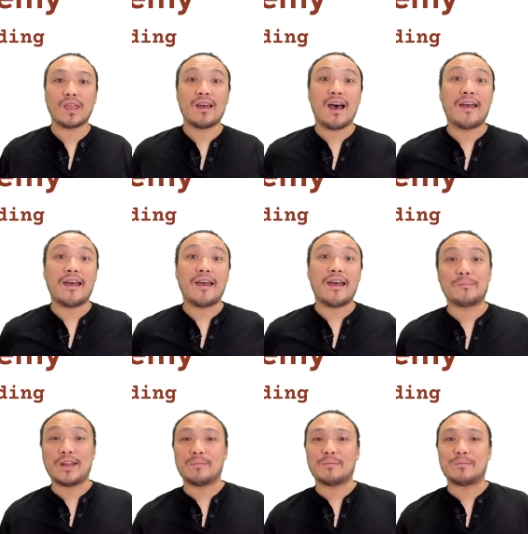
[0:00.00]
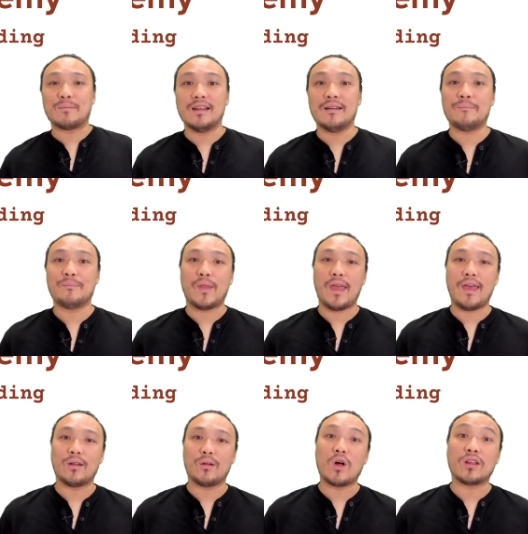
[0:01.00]
Hi, my name is Akita,
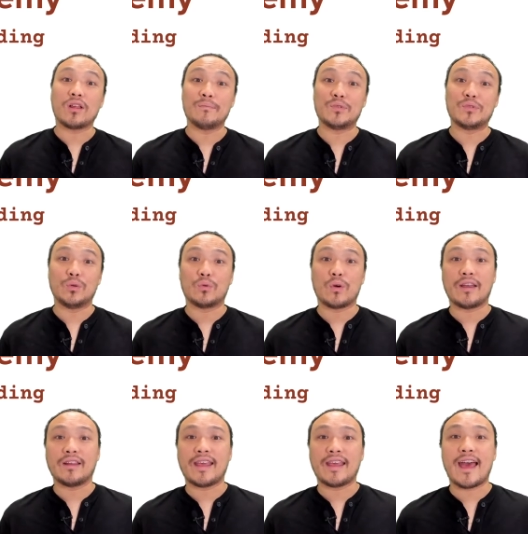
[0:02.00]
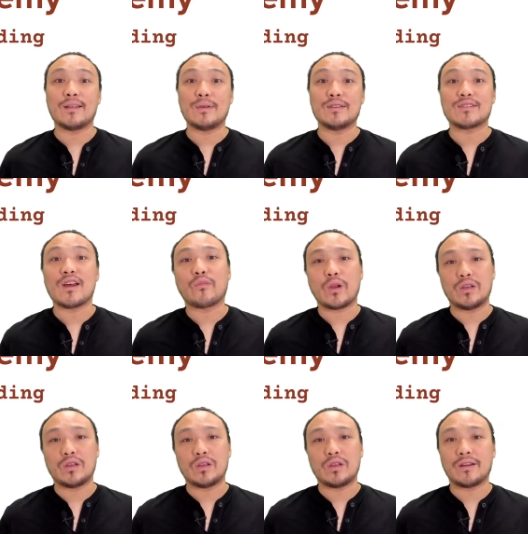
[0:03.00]
and welcome to Rocket Academy's Software
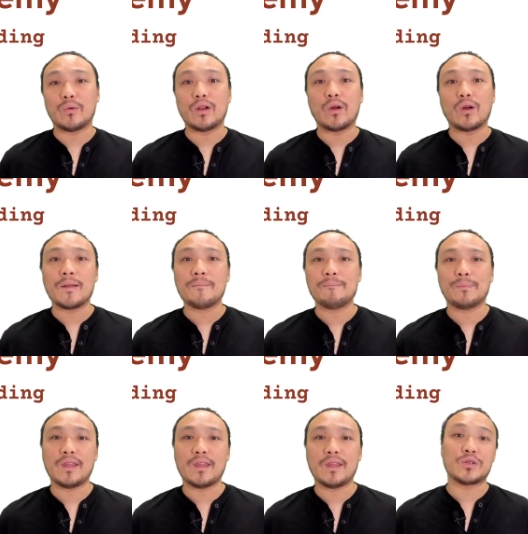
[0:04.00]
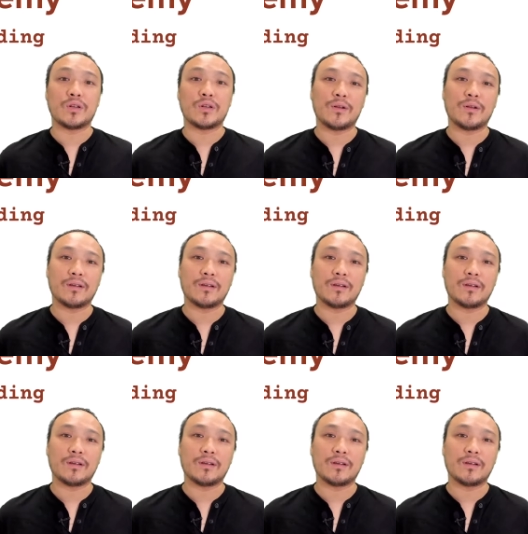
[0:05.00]
Engineering 101, Intro to Coding.